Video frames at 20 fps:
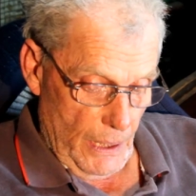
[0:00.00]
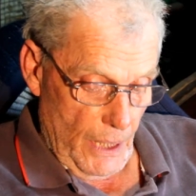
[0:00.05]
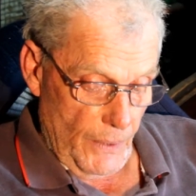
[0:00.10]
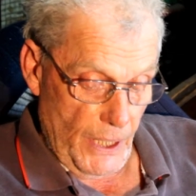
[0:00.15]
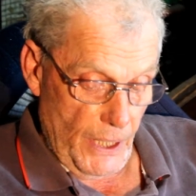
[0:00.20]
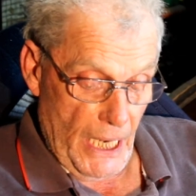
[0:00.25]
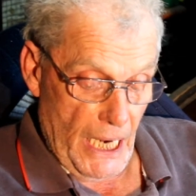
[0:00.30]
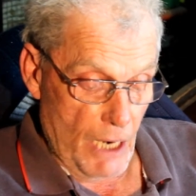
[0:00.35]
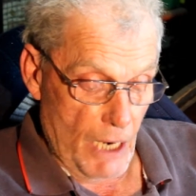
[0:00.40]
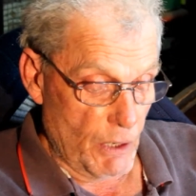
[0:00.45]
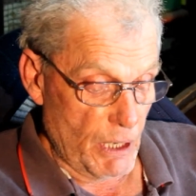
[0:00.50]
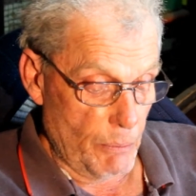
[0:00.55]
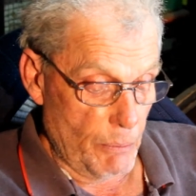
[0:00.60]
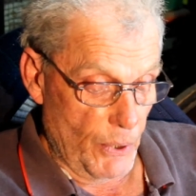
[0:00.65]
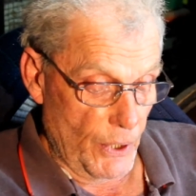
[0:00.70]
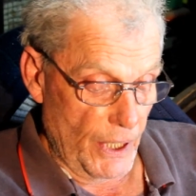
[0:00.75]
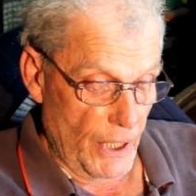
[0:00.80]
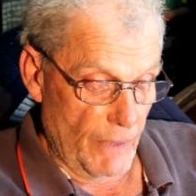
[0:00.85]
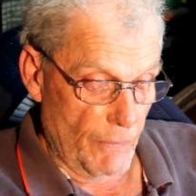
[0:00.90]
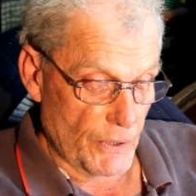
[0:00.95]
The air he
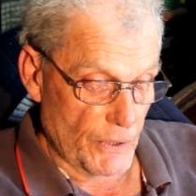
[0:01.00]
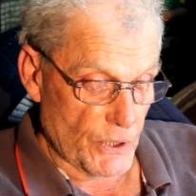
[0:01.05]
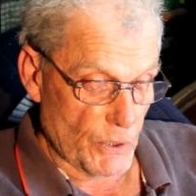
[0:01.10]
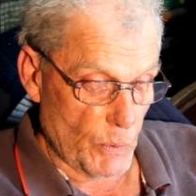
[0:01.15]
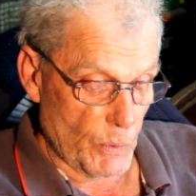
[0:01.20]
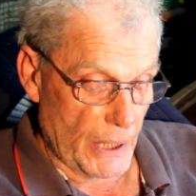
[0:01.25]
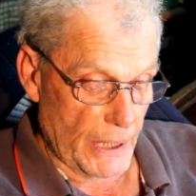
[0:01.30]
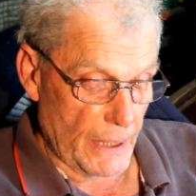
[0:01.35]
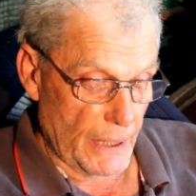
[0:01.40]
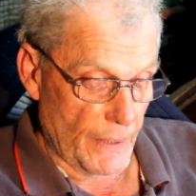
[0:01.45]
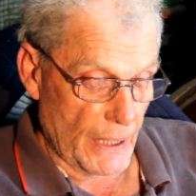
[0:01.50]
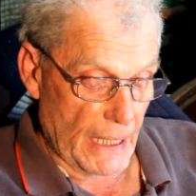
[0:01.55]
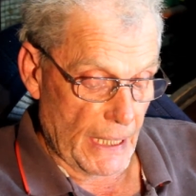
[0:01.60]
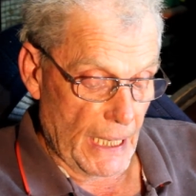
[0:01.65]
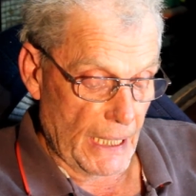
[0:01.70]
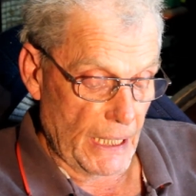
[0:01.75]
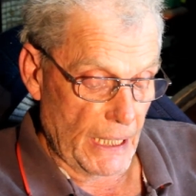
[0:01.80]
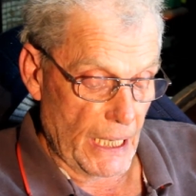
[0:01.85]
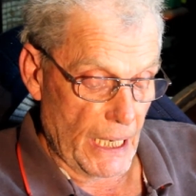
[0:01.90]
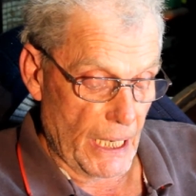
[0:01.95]
breathed was sweeter than
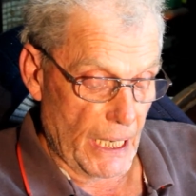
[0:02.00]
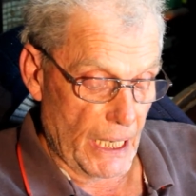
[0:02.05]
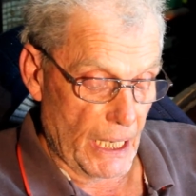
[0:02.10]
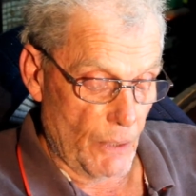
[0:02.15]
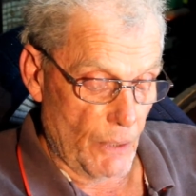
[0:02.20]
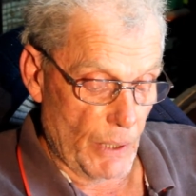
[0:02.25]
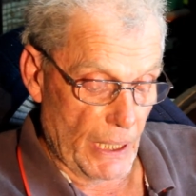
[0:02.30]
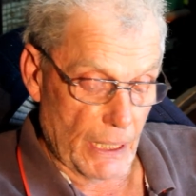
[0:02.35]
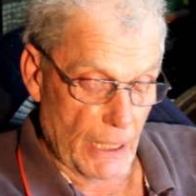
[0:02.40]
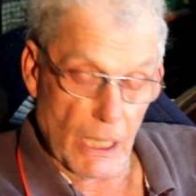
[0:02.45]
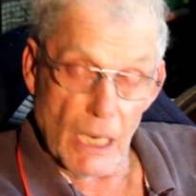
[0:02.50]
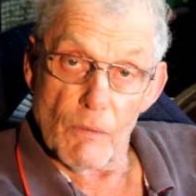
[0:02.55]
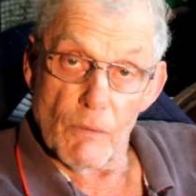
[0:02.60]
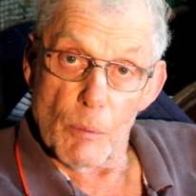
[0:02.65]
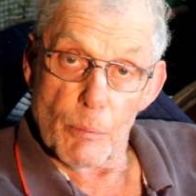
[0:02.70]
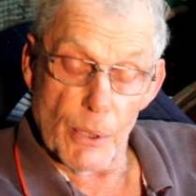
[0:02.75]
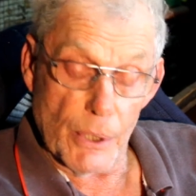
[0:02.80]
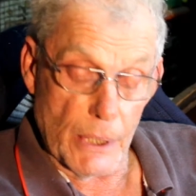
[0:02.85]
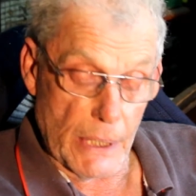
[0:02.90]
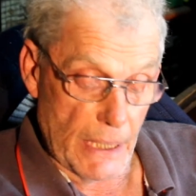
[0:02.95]
any air he had ever
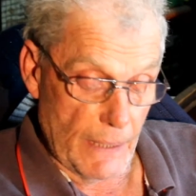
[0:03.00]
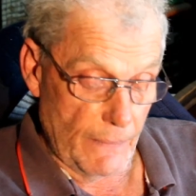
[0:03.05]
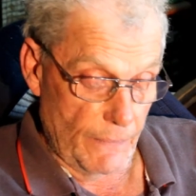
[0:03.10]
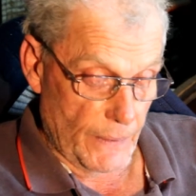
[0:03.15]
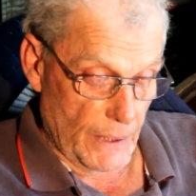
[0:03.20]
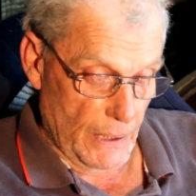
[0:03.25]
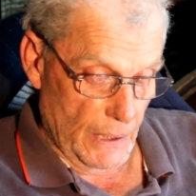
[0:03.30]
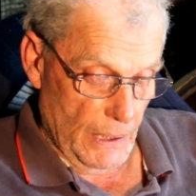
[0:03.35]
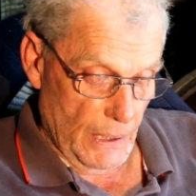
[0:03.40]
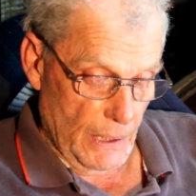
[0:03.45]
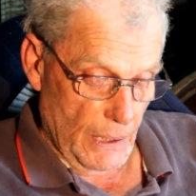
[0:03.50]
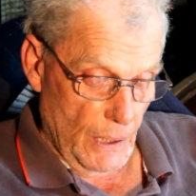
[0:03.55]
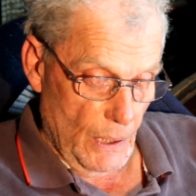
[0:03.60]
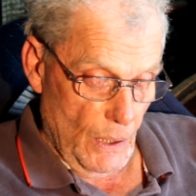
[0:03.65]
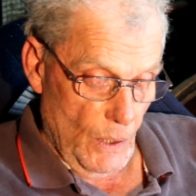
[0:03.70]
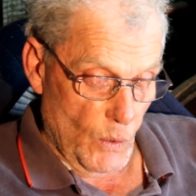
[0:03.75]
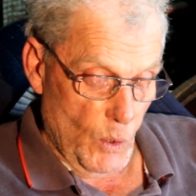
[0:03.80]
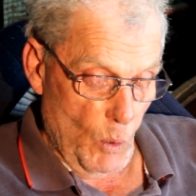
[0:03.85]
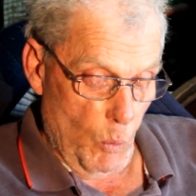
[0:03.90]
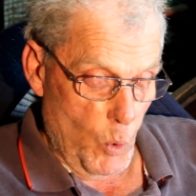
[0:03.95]
breathed,
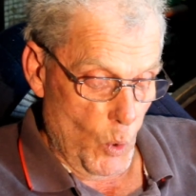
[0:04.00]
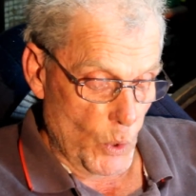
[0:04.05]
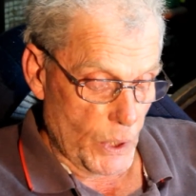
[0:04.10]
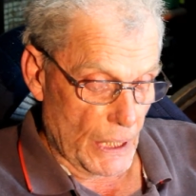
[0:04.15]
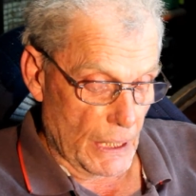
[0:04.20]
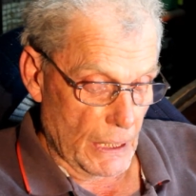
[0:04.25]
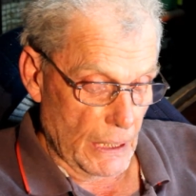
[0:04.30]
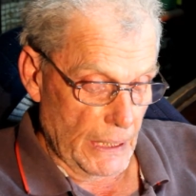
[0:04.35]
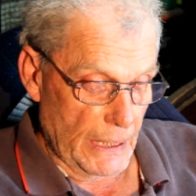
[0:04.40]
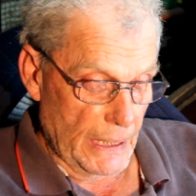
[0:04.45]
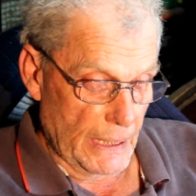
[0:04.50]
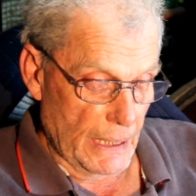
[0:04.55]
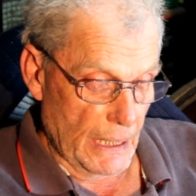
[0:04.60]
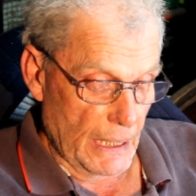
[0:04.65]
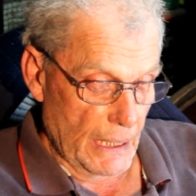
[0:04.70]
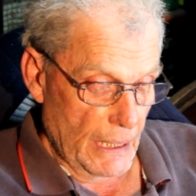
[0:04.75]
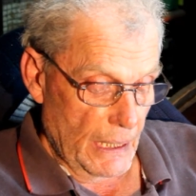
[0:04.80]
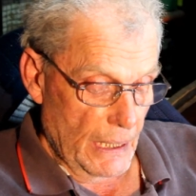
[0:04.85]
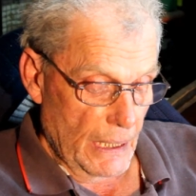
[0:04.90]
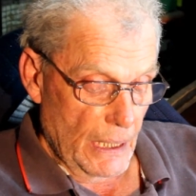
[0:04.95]
the water
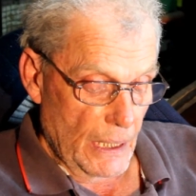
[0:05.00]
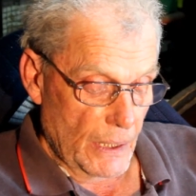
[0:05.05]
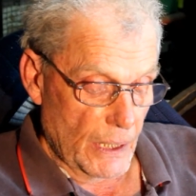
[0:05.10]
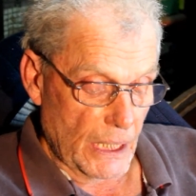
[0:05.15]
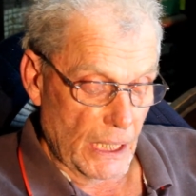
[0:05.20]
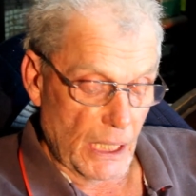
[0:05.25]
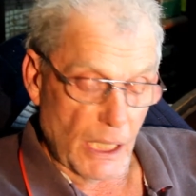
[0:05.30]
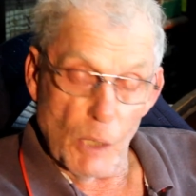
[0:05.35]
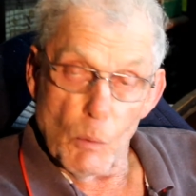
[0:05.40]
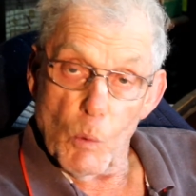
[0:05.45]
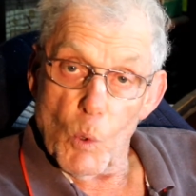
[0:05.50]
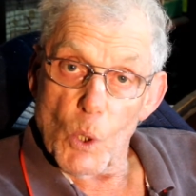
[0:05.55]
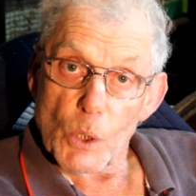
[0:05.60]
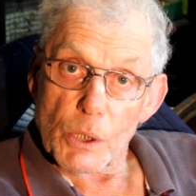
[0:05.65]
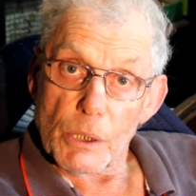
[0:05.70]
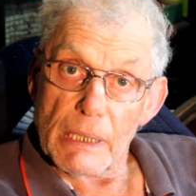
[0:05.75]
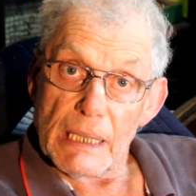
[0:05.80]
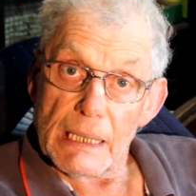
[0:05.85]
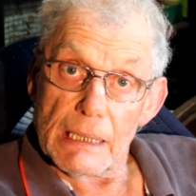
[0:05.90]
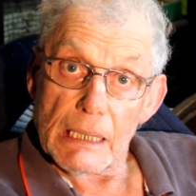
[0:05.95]
cleaner than any
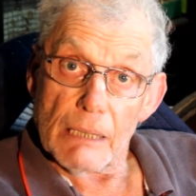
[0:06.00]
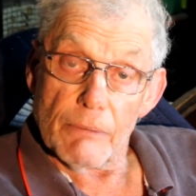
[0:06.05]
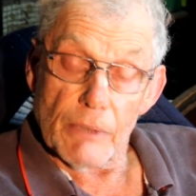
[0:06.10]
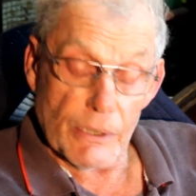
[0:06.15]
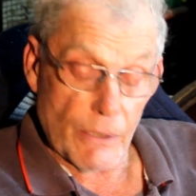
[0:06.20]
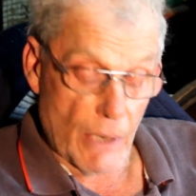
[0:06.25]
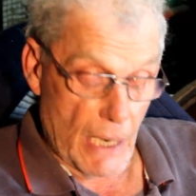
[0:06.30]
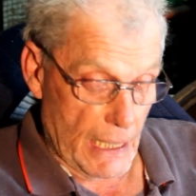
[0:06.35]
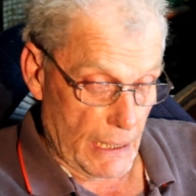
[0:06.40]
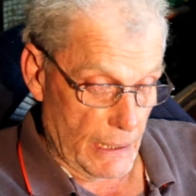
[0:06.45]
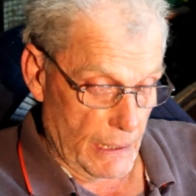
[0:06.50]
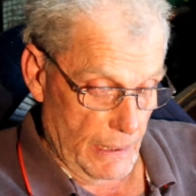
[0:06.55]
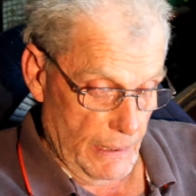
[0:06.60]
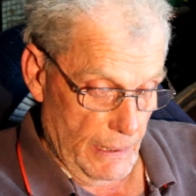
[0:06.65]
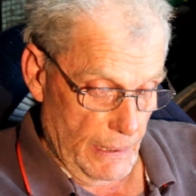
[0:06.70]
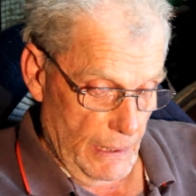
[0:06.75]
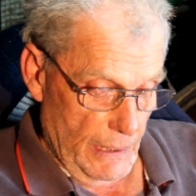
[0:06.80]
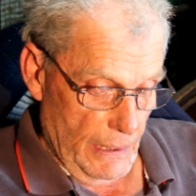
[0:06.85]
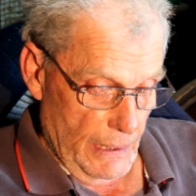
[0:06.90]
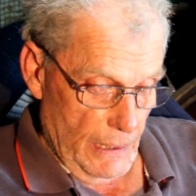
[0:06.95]
water he had ever drank,
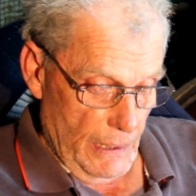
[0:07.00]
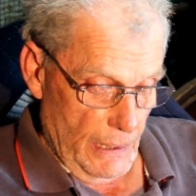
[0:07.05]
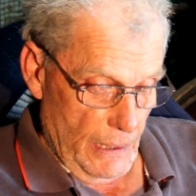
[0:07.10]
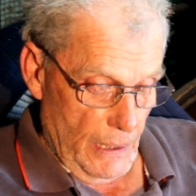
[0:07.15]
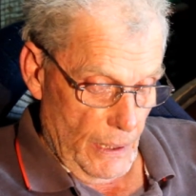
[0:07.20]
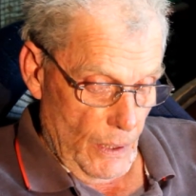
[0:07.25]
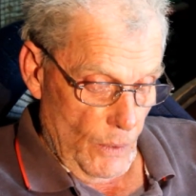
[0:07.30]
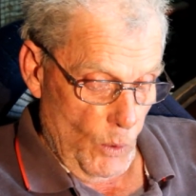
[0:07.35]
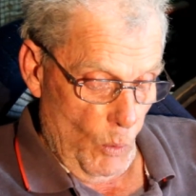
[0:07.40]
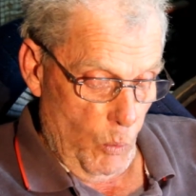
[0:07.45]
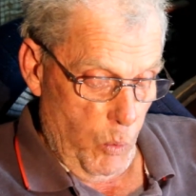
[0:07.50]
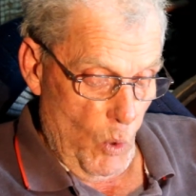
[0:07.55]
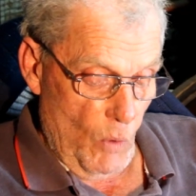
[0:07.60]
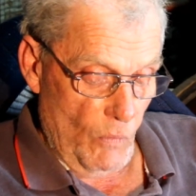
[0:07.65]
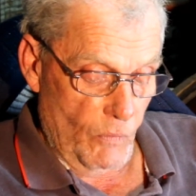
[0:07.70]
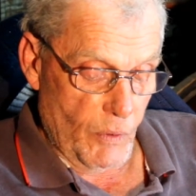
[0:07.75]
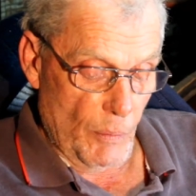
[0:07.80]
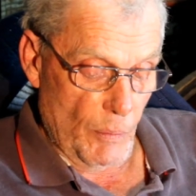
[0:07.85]
the warmth